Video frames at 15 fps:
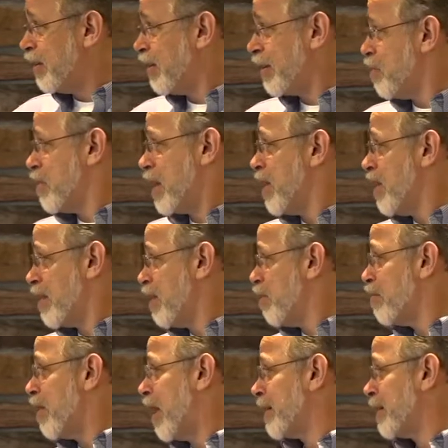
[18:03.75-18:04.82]
look at me all you
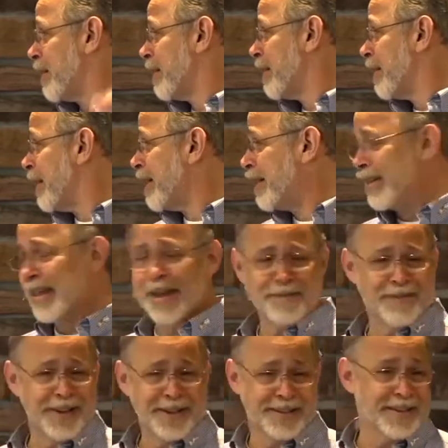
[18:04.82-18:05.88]
want, that
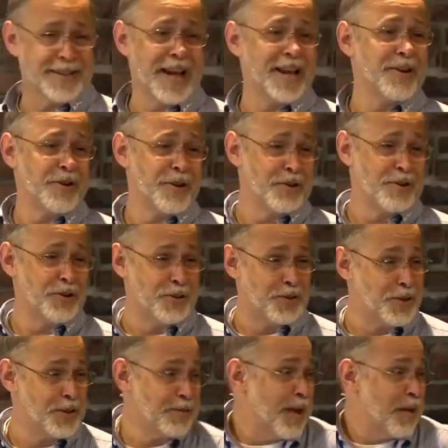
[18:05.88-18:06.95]
face, because I know you do
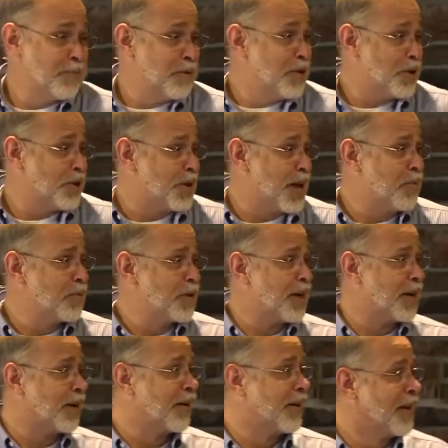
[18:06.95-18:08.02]
too. I'm in good company
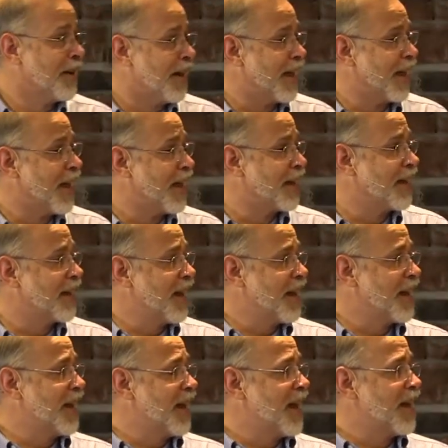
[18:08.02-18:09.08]
here. And,
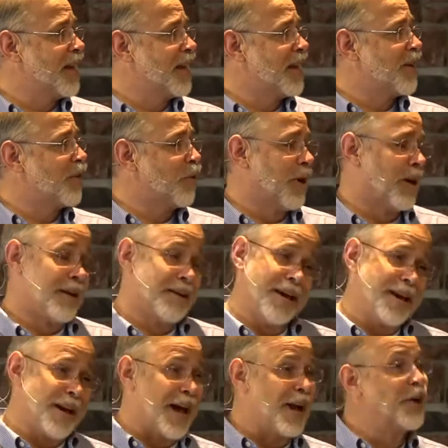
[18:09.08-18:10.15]
and, and, or
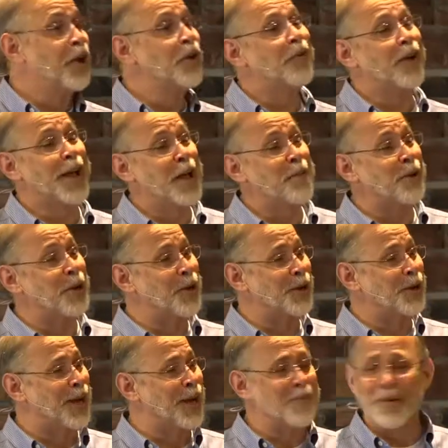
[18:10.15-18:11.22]
I don't know if I am in
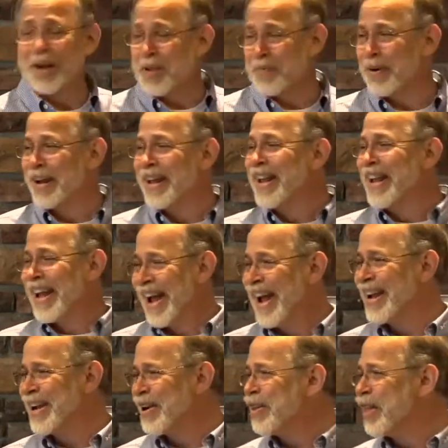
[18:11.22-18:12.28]
good company, but
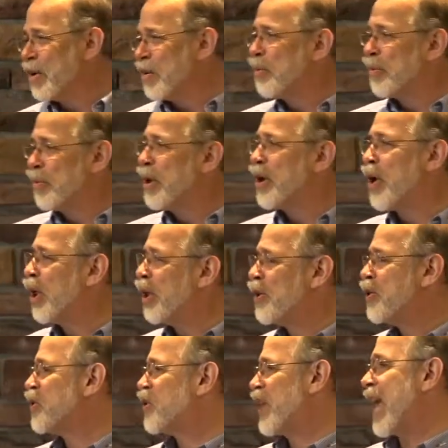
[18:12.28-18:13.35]
I know that we all
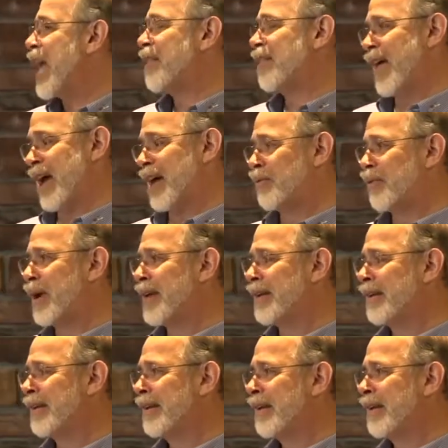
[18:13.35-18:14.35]
understand that, right?